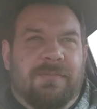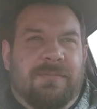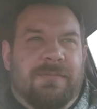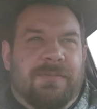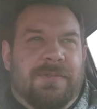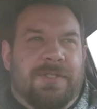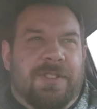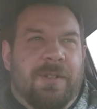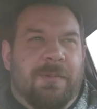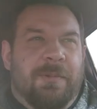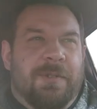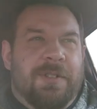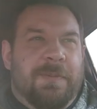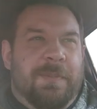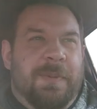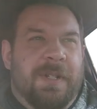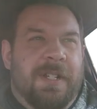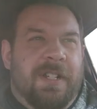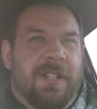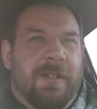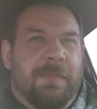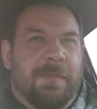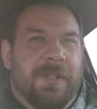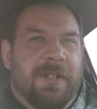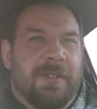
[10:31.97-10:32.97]
someone's
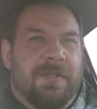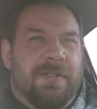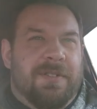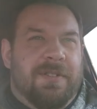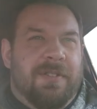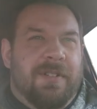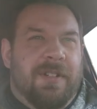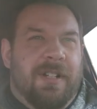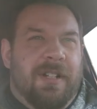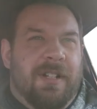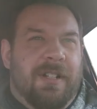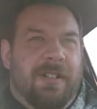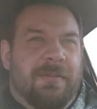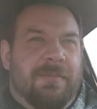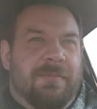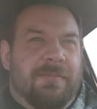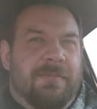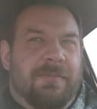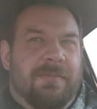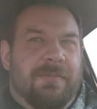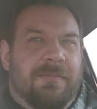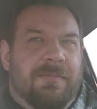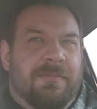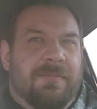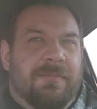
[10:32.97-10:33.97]
being abused or not.
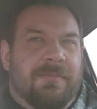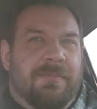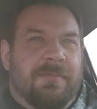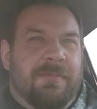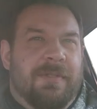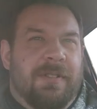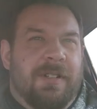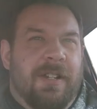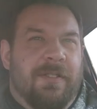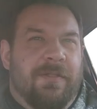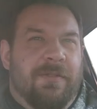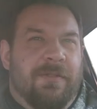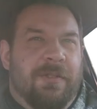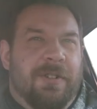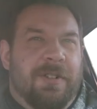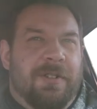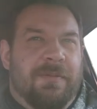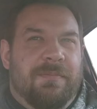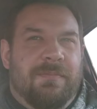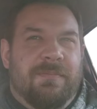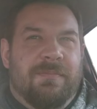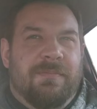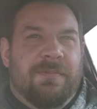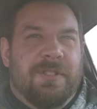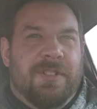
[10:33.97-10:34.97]
Everyone,